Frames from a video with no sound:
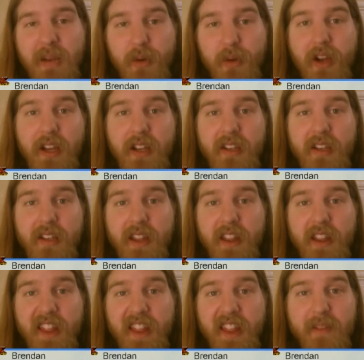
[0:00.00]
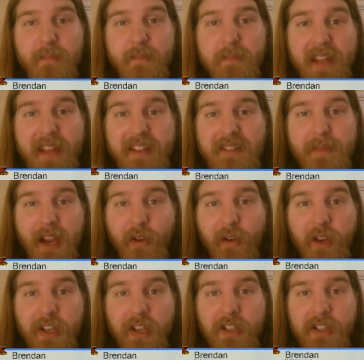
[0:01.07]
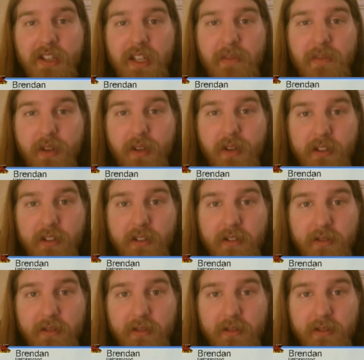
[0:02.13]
Brian, they have the best macaroni and cheese in prison.